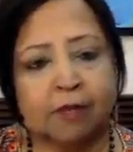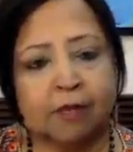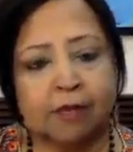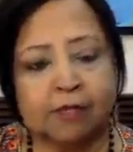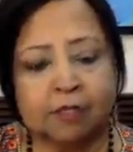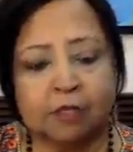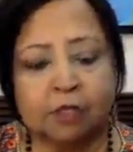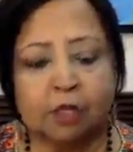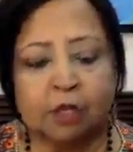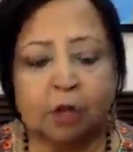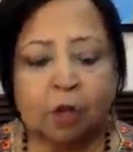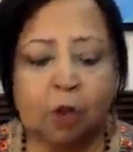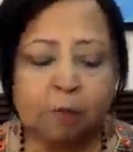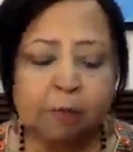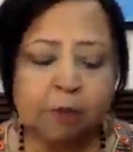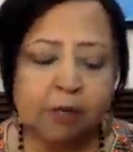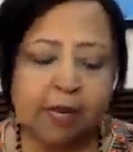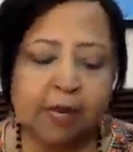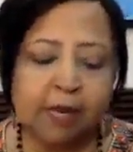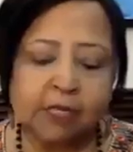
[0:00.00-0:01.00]
So the
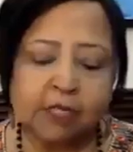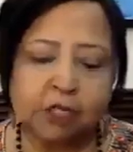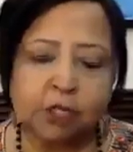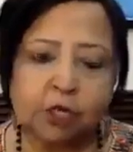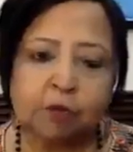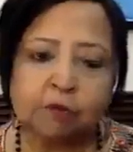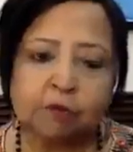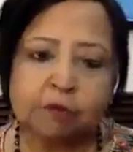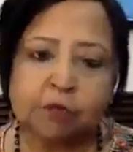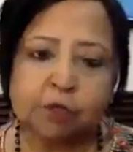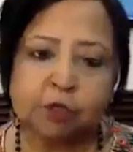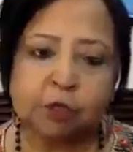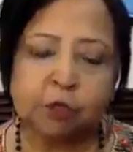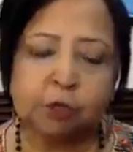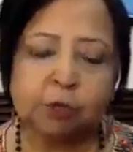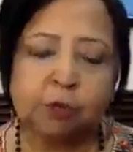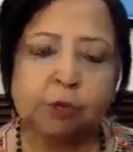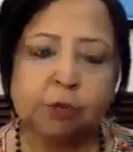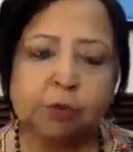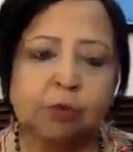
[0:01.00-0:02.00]
combination of the
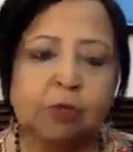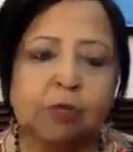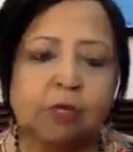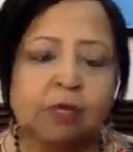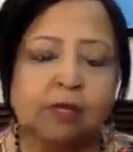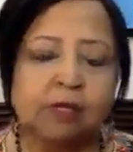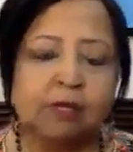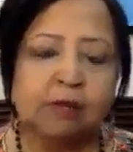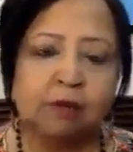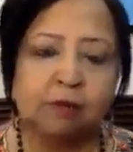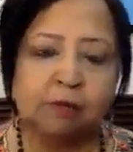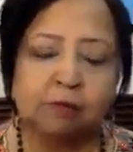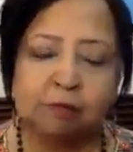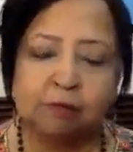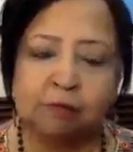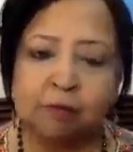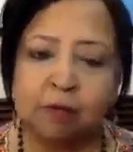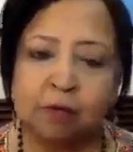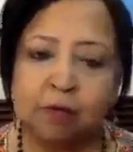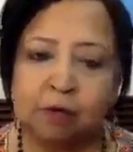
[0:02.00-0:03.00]
two,
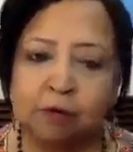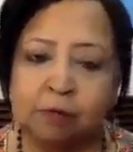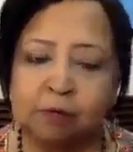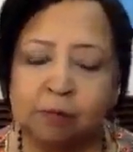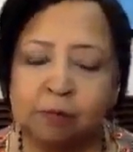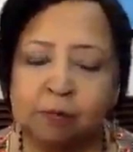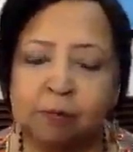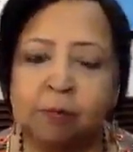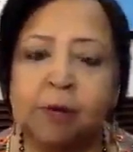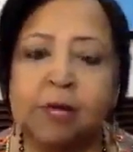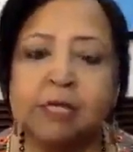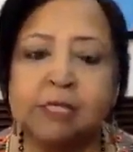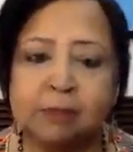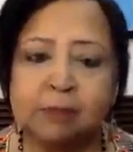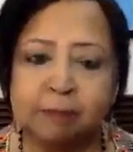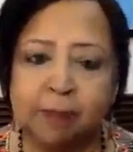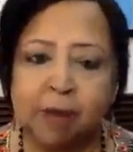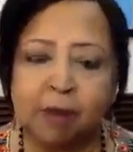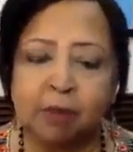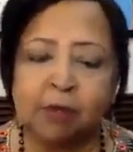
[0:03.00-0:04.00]
brings
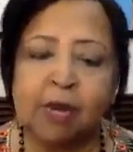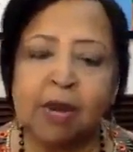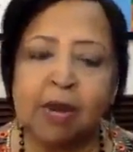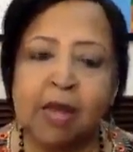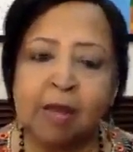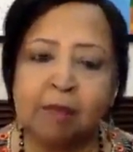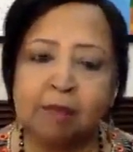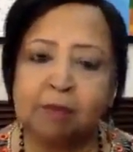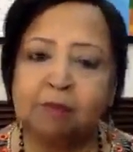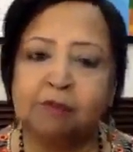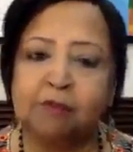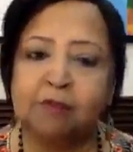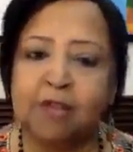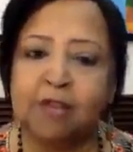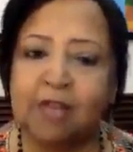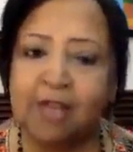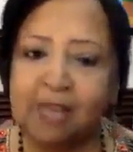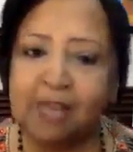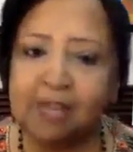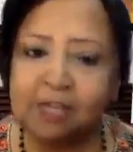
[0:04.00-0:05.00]
about an
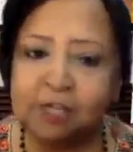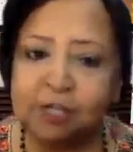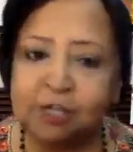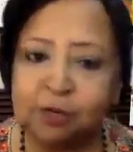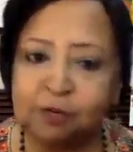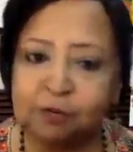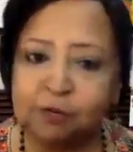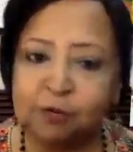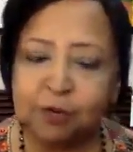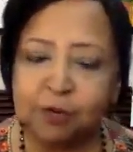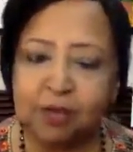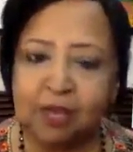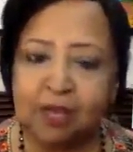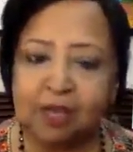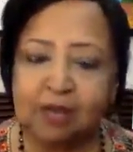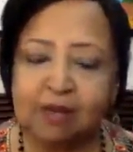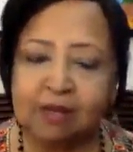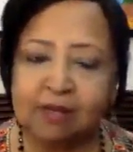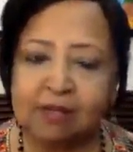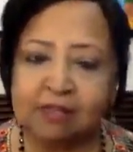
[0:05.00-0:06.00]
amplification of
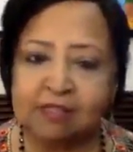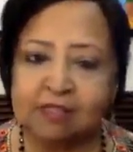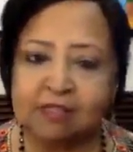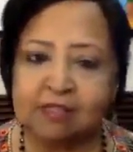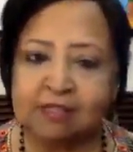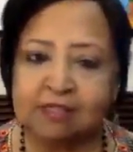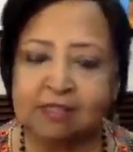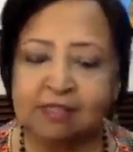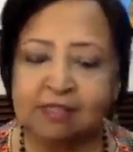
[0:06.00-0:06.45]
okayness.